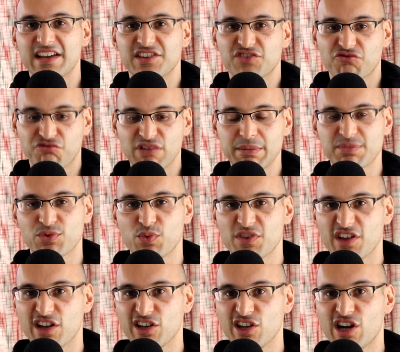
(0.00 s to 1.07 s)
and is ripped
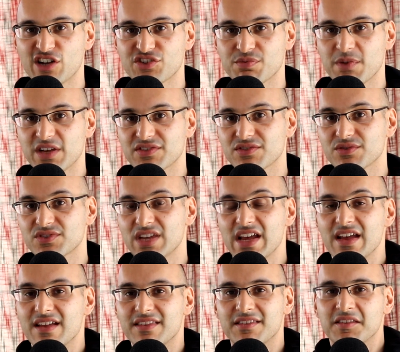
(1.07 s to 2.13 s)
with large muscles,
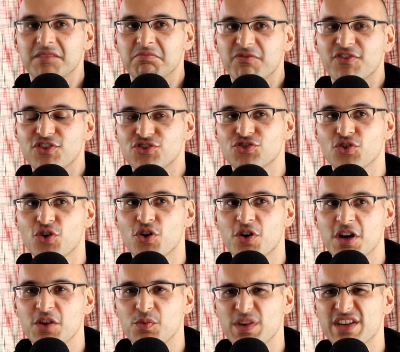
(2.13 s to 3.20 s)
for
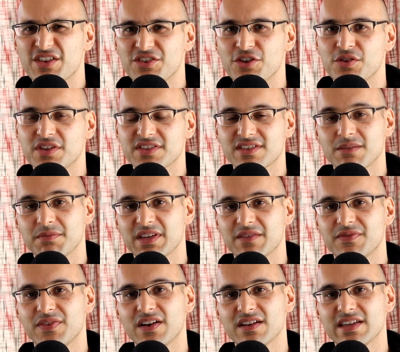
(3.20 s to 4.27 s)
sure we can know that something
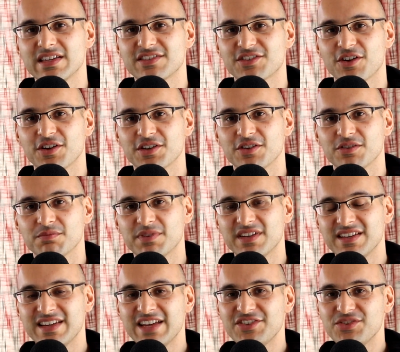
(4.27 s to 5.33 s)
funky is going on. But
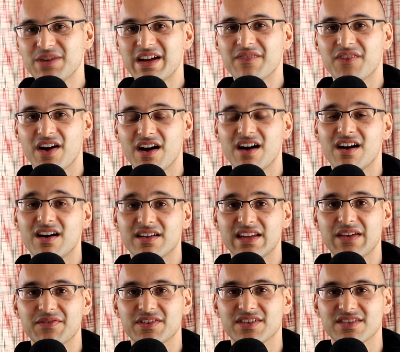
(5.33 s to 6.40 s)
unless you have hard
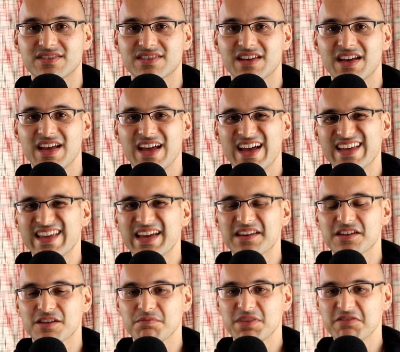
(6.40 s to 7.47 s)
evidence, again,
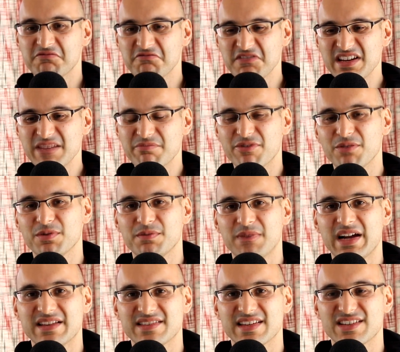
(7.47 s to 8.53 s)
it can be really
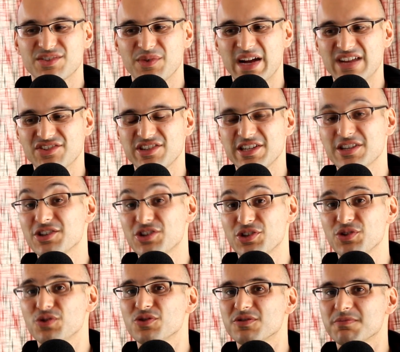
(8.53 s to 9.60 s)
problematic to actually
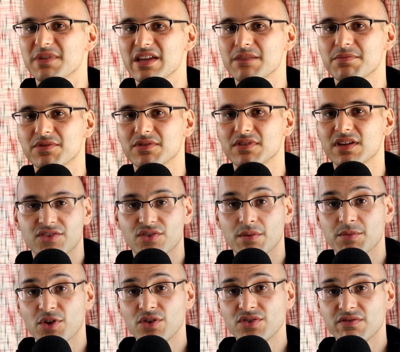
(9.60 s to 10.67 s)
accuse people. And so
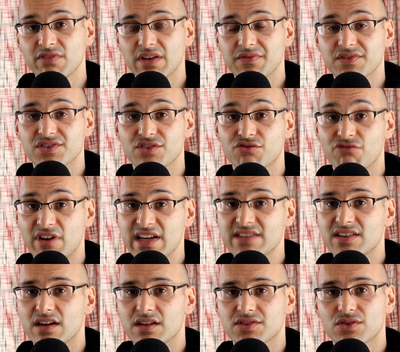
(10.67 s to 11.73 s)
I'm going to reference a
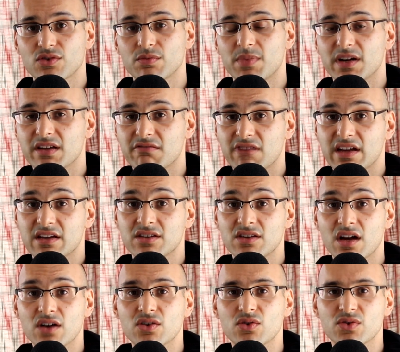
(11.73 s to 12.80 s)
great article by Greg
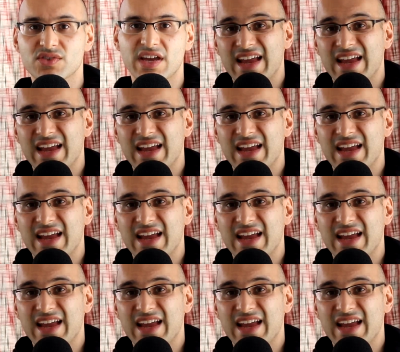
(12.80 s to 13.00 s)
Nuckols.